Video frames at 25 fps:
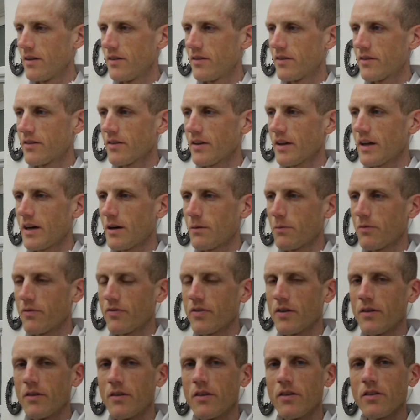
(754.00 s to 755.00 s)
to help
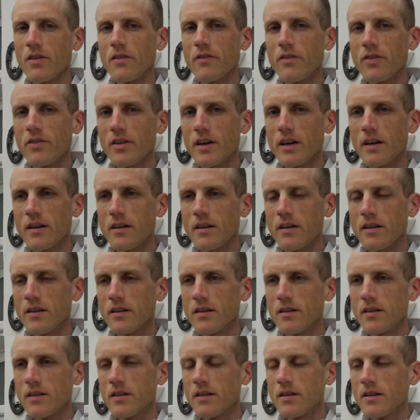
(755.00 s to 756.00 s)
focus on cycling.
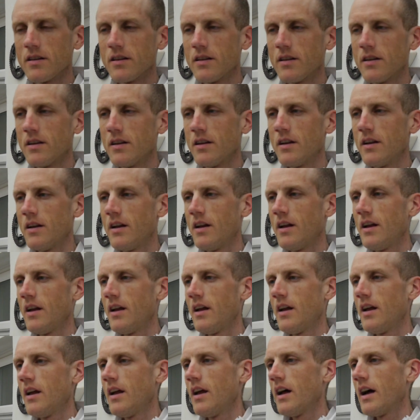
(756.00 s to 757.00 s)

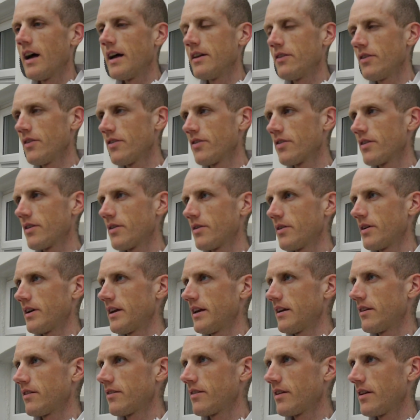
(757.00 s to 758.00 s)
And also,
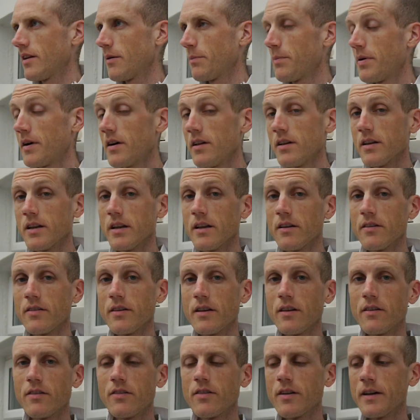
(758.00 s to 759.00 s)
it's partly
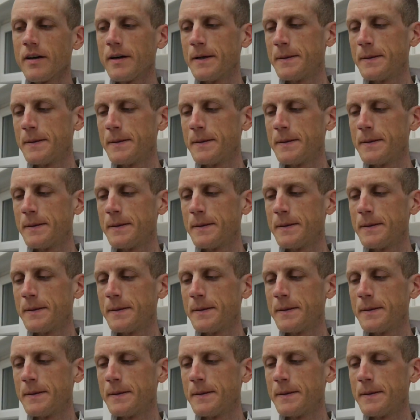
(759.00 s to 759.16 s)
it